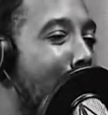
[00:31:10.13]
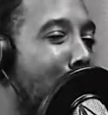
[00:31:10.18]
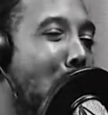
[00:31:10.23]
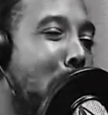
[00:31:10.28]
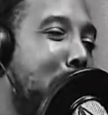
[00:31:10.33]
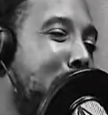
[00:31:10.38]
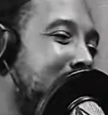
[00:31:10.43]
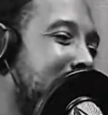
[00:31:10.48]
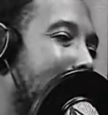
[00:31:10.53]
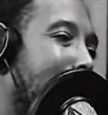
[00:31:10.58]

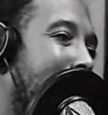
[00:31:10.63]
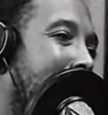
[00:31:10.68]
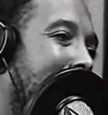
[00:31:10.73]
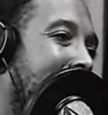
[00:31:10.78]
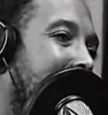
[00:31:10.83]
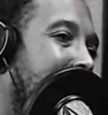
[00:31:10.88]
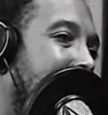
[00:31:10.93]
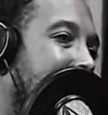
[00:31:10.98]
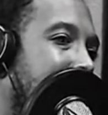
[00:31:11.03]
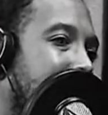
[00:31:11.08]
put somebody
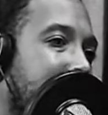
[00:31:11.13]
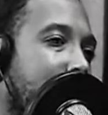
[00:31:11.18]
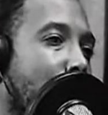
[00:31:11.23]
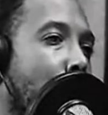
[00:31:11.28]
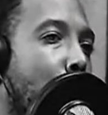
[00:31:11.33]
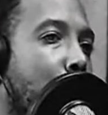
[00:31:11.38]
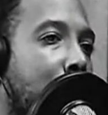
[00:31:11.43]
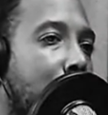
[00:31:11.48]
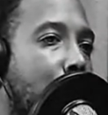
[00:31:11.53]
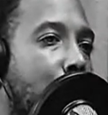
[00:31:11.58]
else here to do
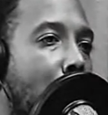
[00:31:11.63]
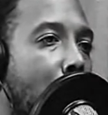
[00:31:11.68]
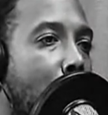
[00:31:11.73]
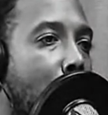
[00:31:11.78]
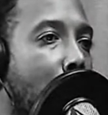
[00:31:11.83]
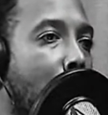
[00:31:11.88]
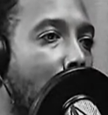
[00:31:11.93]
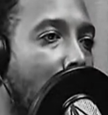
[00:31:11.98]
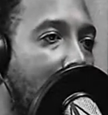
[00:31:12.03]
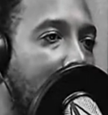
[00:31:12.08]
what the fuck we
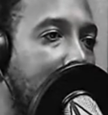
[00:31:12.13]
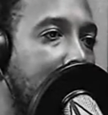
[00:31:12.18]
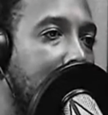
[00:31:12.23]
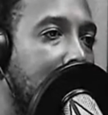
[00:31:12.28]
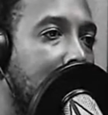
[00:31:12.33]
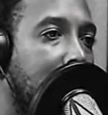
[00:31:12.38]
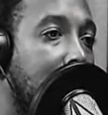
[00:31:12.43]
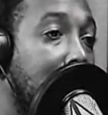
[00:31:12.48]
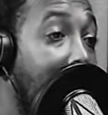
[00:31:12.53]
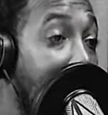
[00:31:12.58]
want.
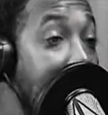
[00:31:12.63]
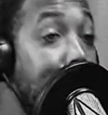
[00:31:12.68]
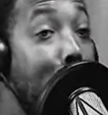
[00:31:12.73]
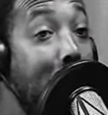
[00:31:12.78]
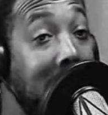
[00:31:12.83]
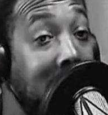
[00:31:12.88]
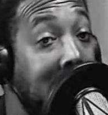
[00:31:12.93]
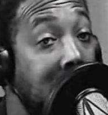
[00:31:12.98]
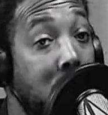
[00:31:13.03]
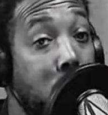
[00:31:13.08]
That's
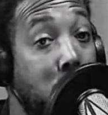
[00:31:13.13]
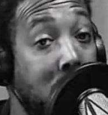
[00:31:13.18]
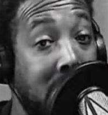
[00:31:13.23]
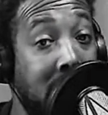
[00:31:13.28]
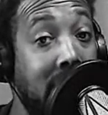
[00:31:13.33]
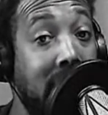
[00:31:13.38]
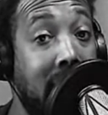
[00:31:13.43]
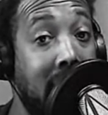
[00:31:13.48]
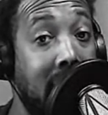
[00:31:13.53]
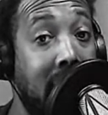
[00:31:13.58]
basically what she
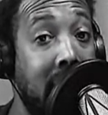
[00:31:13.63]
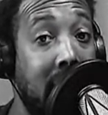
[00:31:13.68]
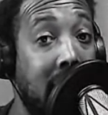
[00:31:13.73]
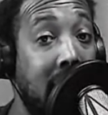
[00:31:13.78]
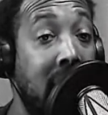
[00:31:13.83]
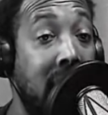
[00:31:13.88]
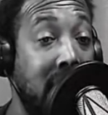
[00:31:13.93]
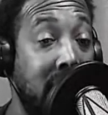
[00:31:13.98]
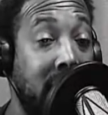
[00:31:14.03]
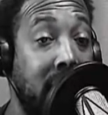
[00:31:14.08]
said in a
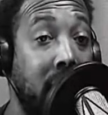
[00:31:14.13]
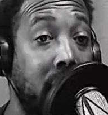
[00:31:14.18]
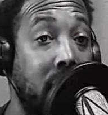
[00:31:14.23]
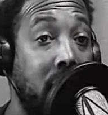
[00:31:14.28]
nutshell.